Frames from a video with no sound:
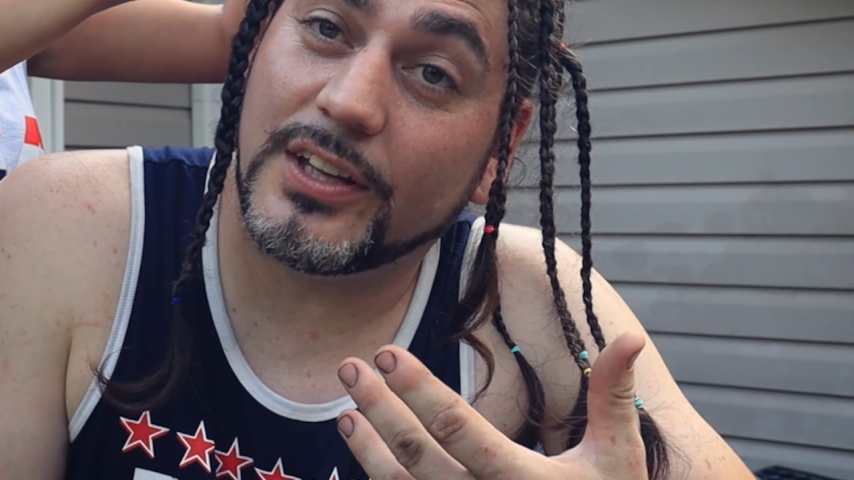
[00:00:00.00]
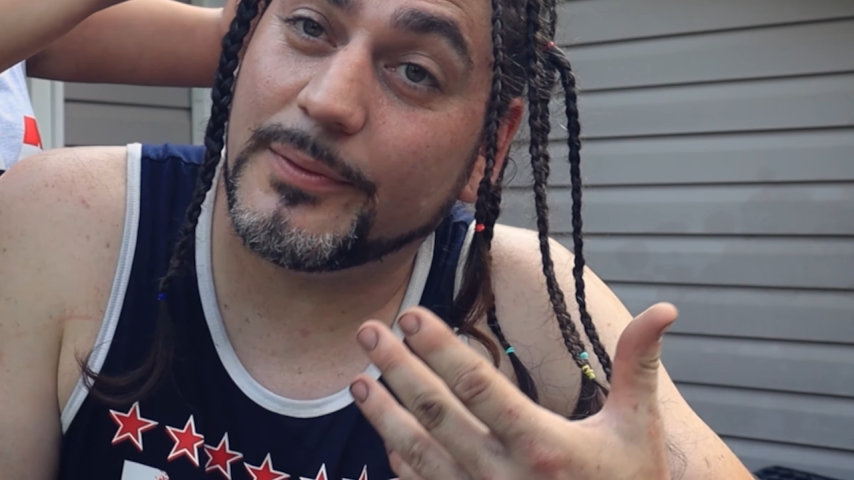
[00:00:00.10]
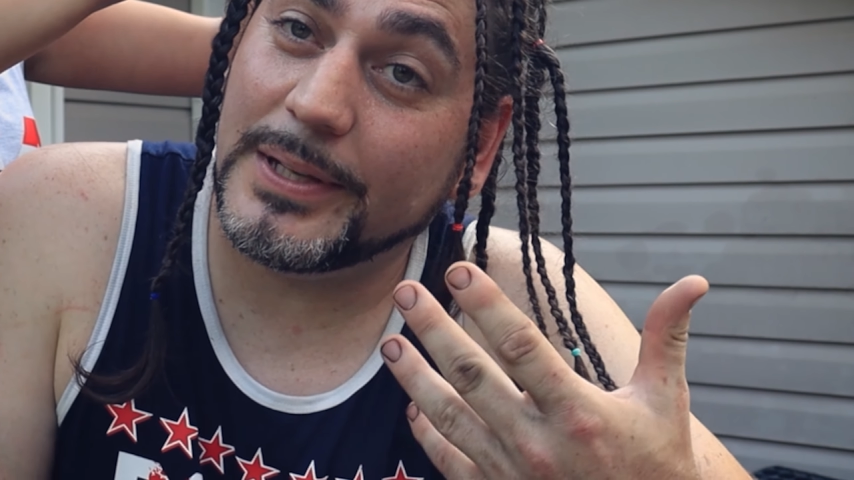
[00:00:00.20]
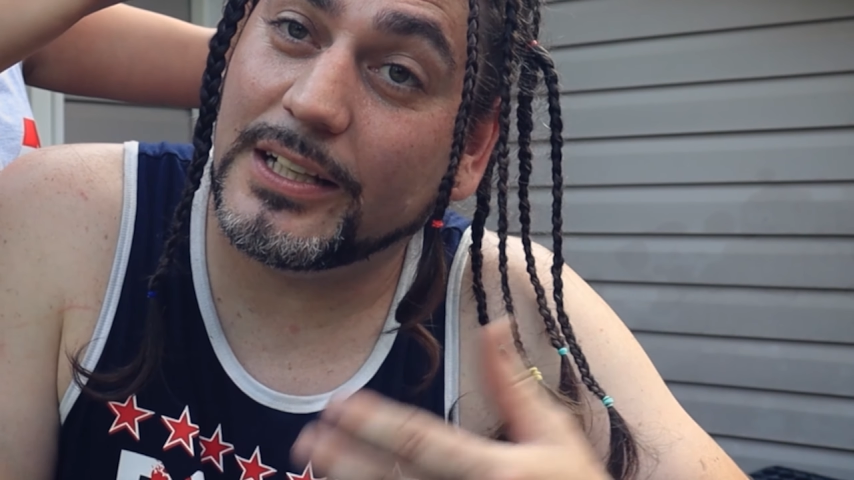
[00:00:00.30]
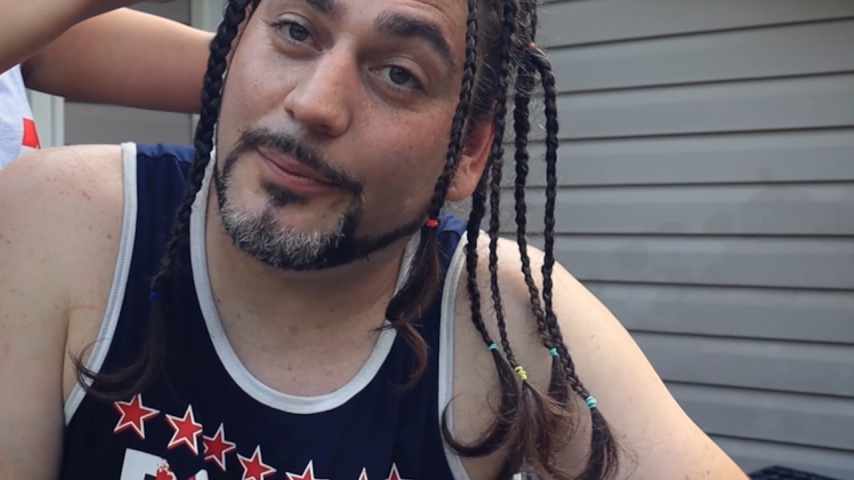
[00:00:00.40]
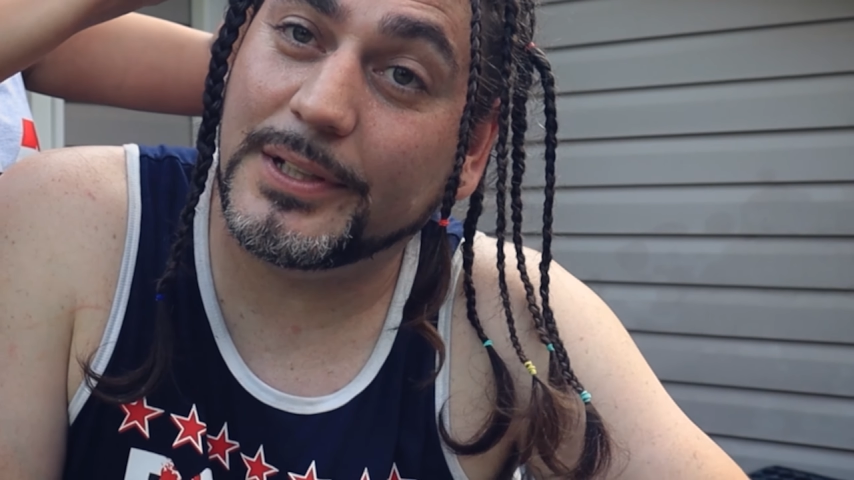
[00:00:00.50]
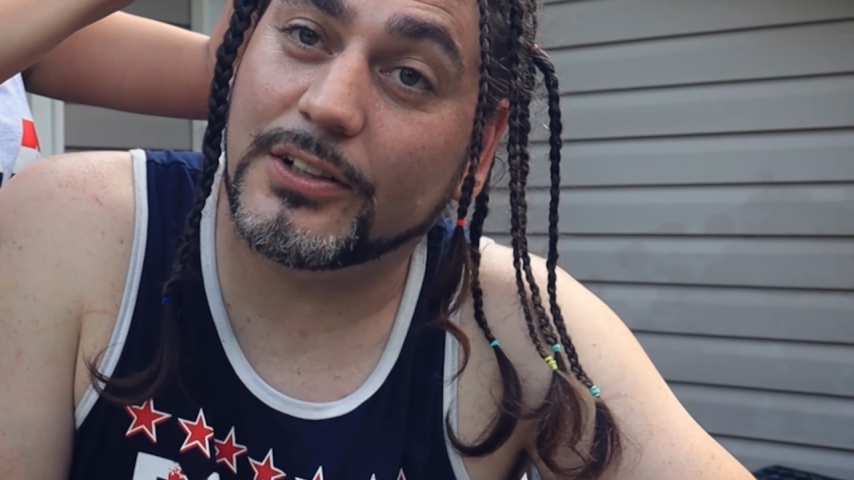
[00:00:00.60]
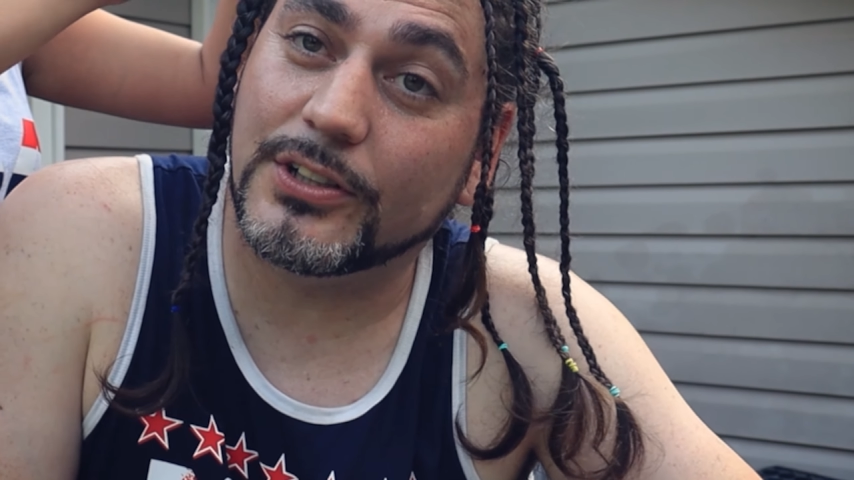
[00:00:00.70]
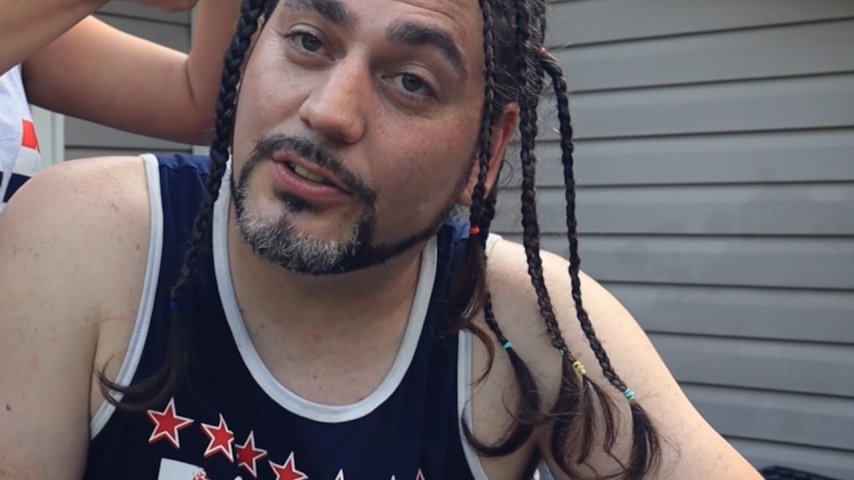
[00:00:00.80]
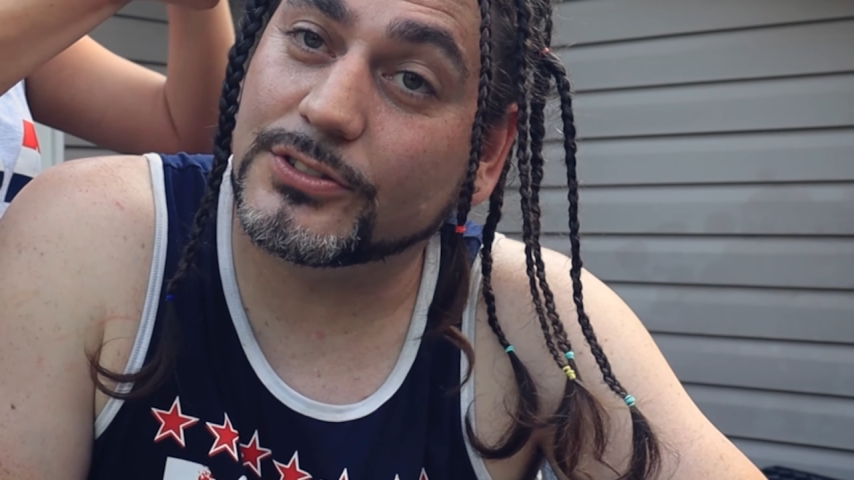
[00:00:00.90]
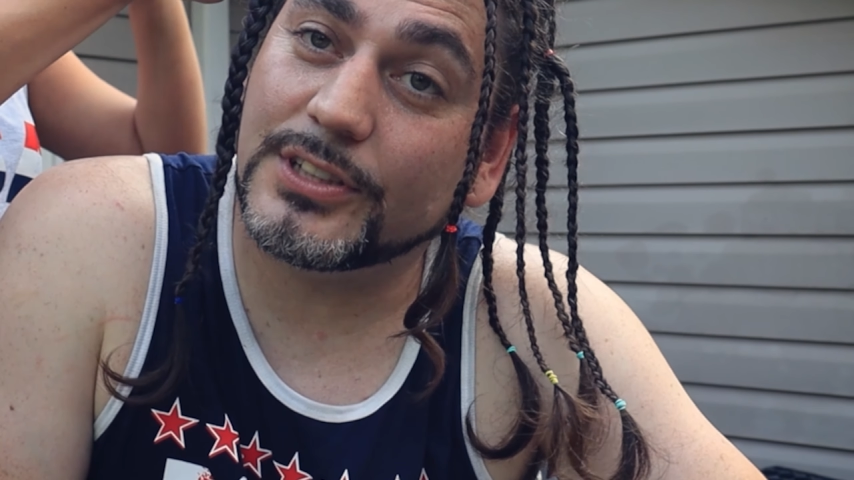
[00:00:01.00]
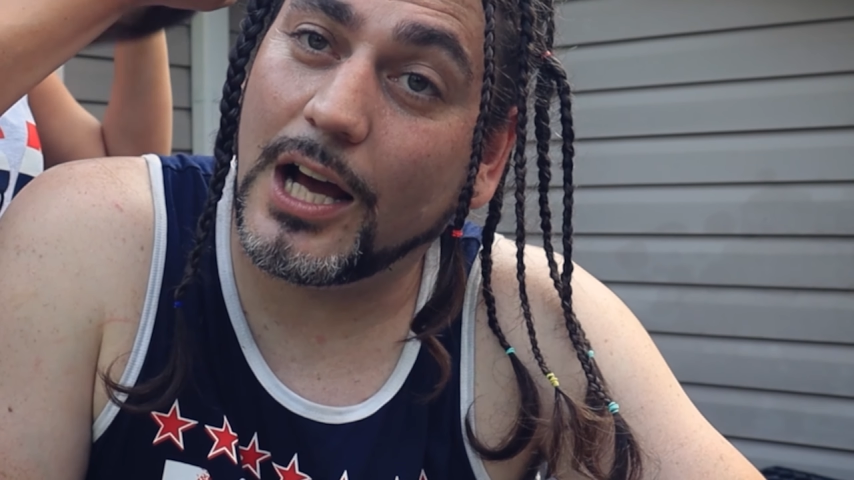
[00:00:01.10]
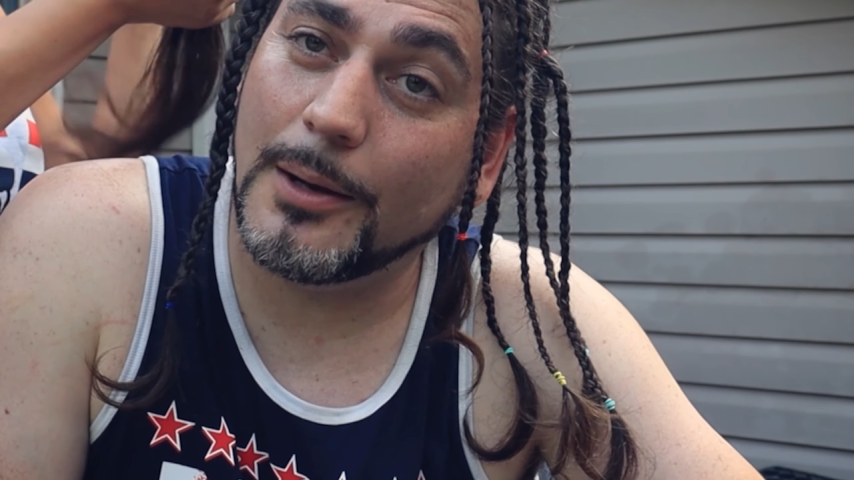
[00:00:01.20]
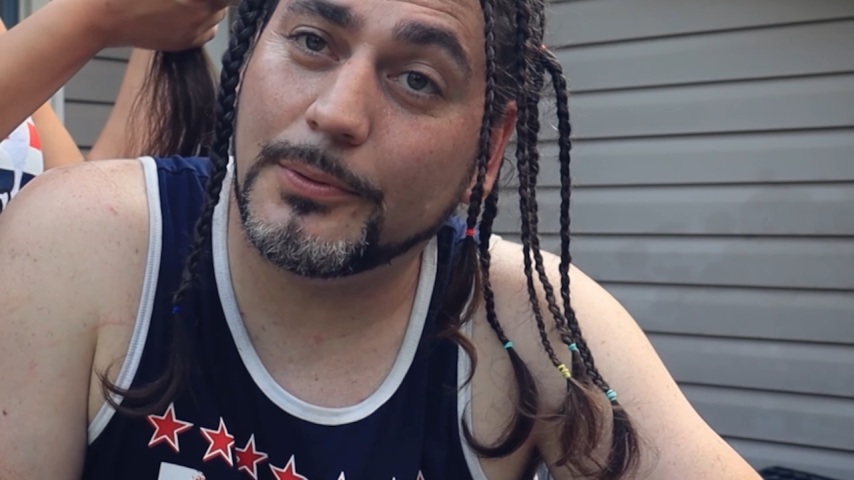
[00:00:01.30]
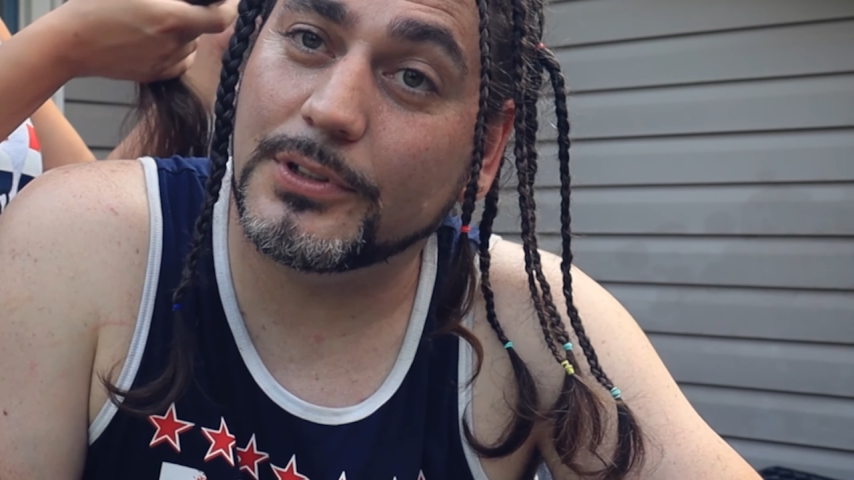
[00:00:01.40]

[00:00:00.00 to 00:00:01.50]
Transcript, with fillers: I mean, I mean, are you gonna stop